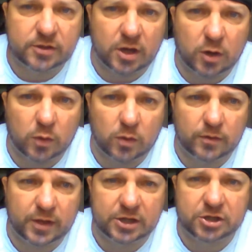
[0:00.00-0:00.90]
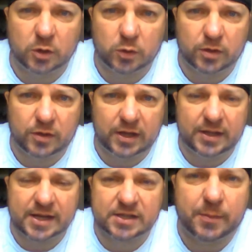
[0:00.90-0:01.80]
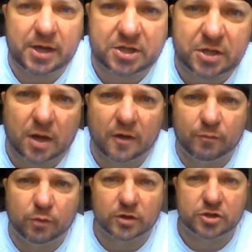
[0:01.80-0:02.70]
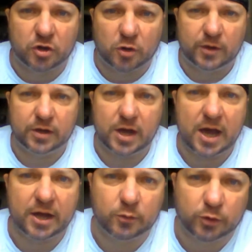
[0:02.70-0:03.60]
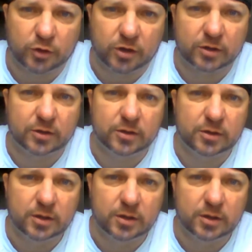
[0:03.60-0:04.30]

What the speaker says: So they showed the decimation of Braun Strowman, and we're gonna